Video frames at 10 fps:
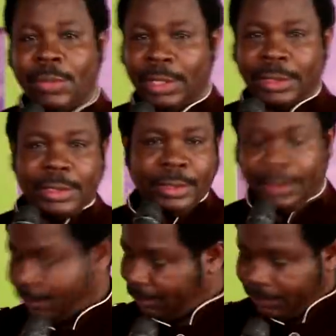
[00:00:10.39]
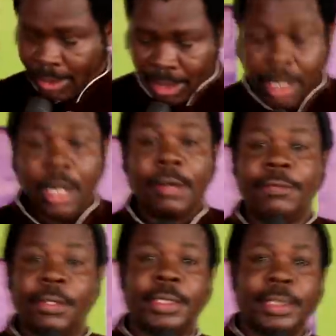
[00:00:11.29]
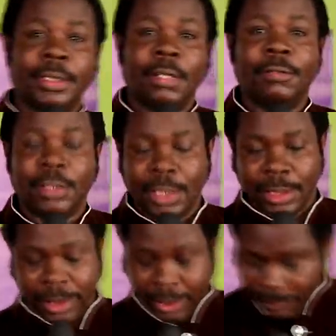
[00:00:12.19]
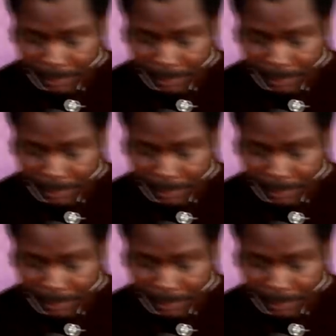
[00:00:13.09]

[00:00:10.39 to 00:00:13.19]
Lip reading: towards voting or voting day.